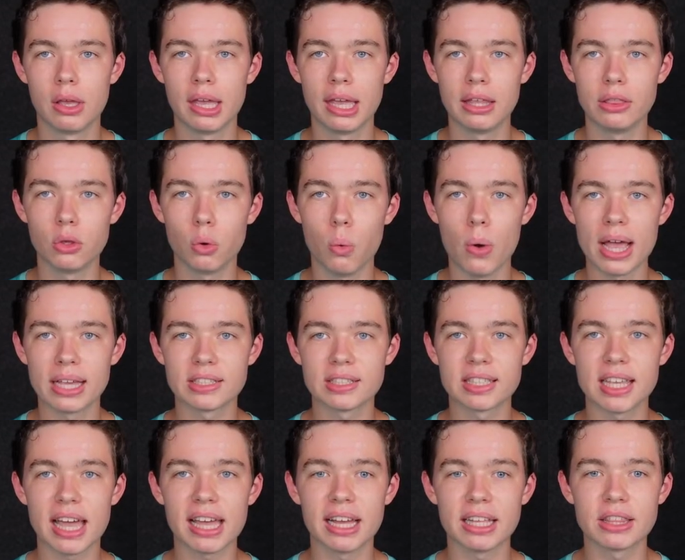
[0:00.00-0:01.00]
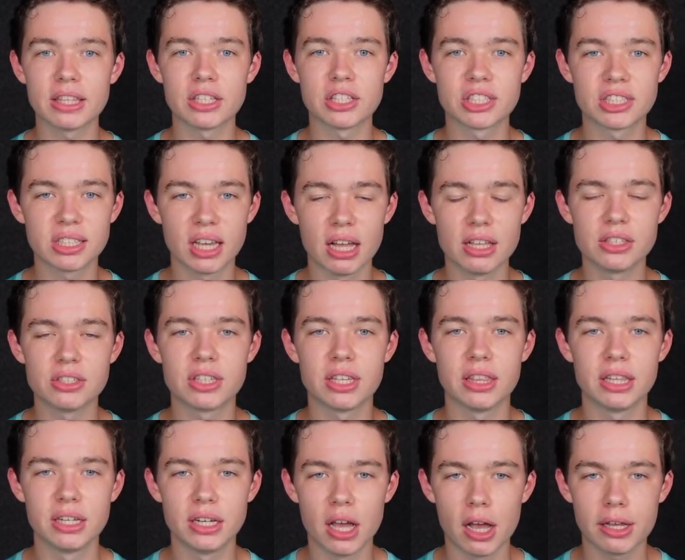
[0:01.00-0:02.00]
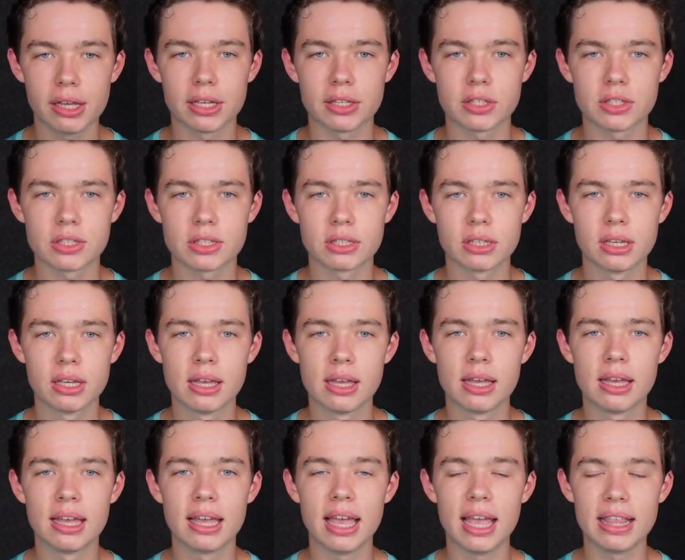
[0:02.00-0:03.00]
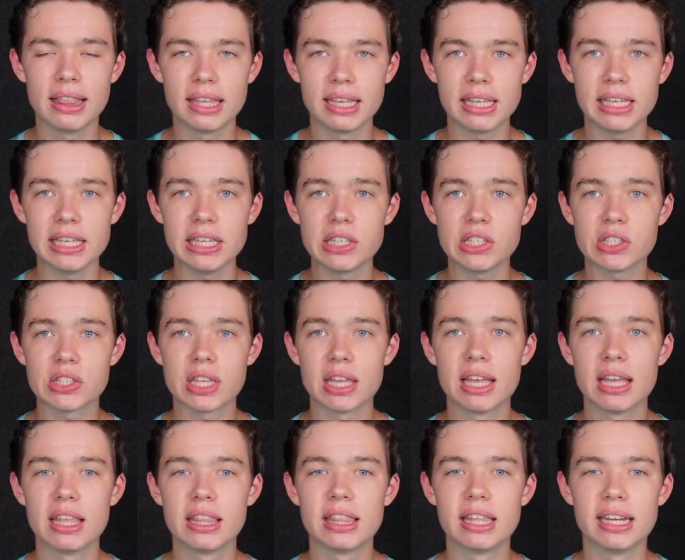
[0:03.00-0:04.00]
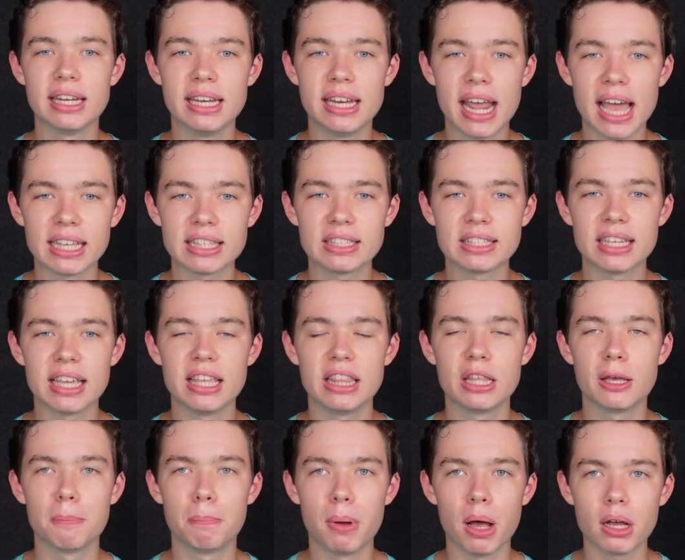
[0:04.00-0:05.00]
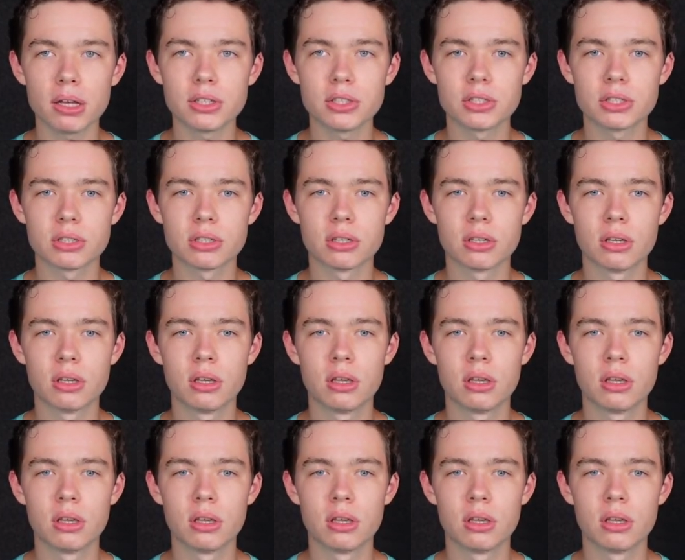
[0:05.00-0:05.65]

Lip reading: In the West, I got the Suns and the Nuggets. In the East, the Nets and the Bucks.